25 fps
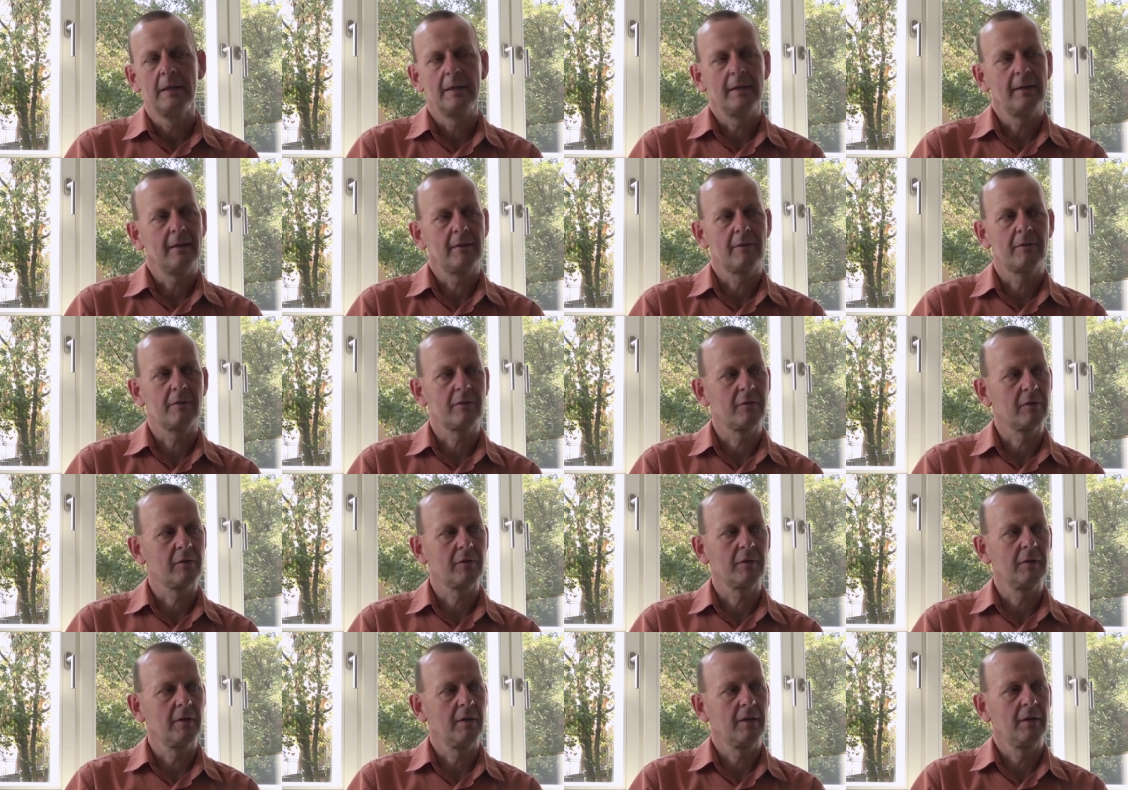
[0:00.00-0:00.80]

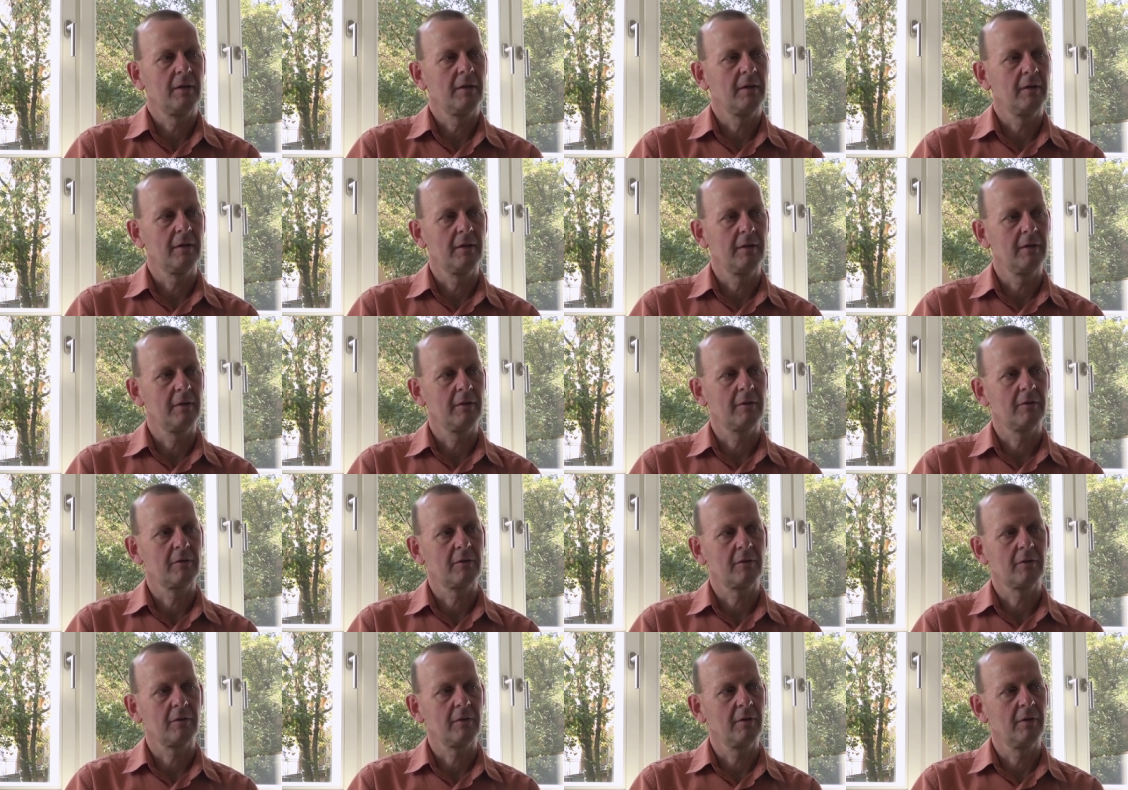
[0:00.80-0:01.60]
it's
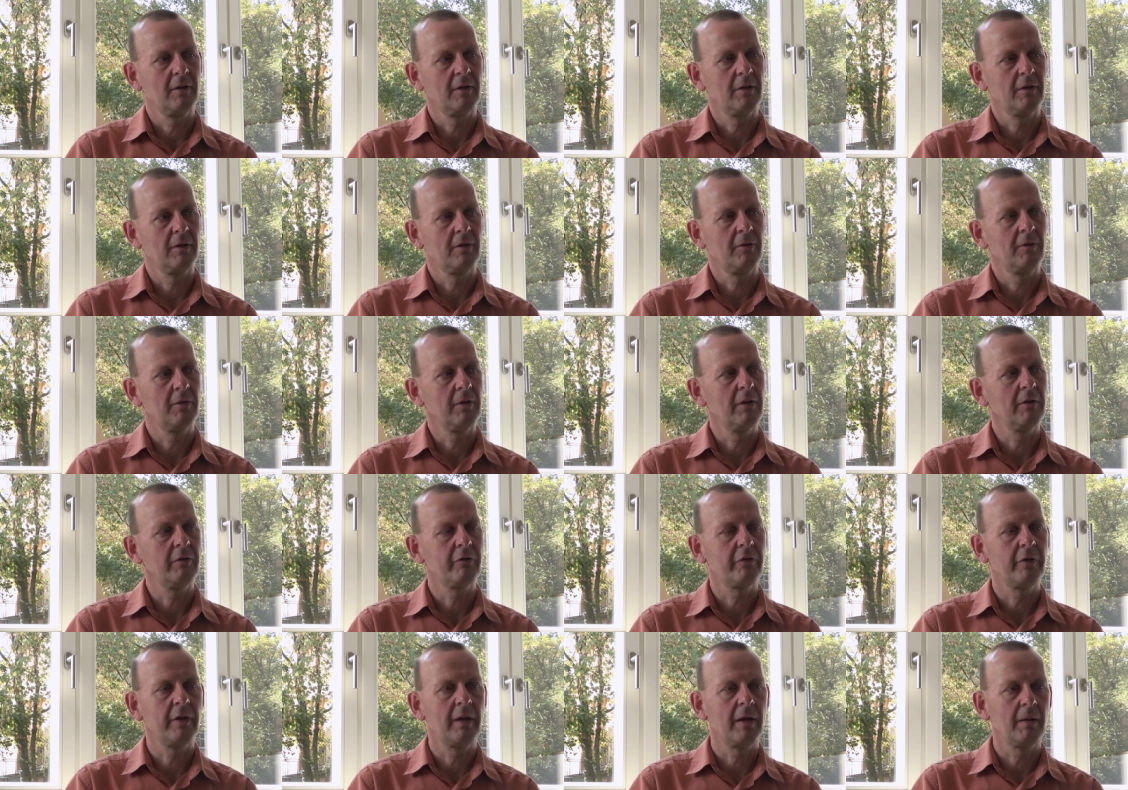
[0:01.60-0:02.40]

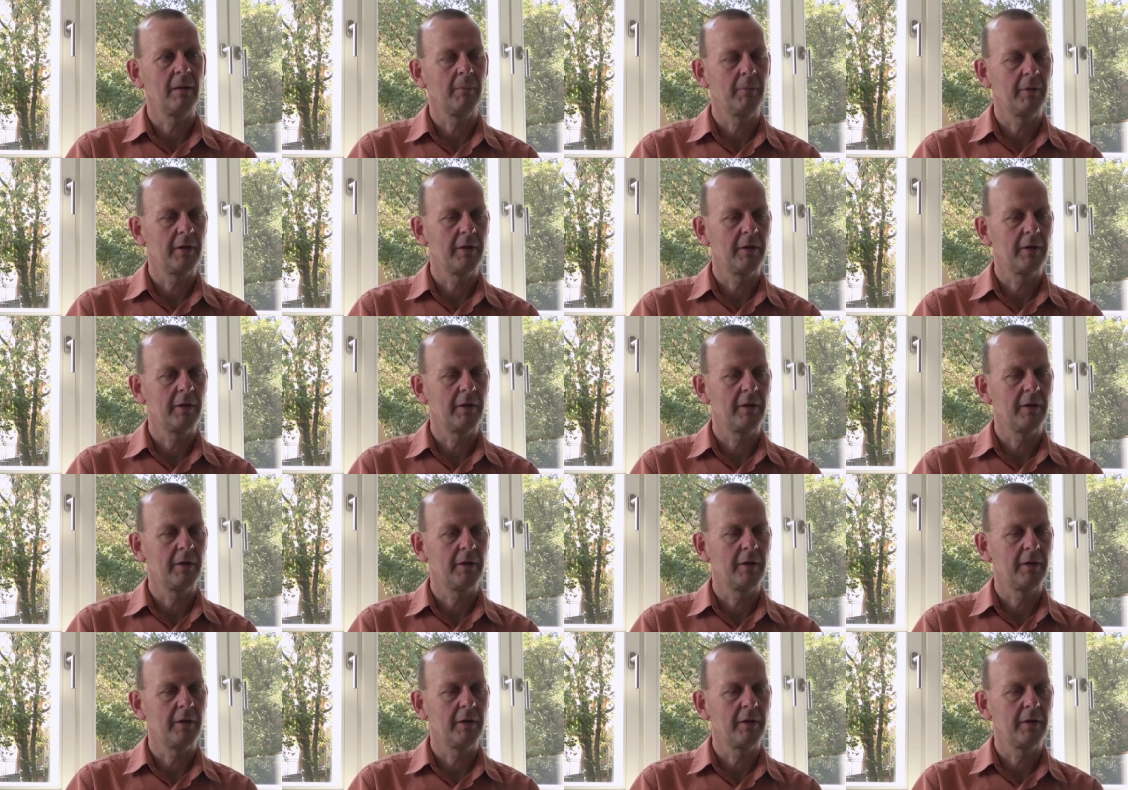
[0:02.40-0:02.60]
only fair.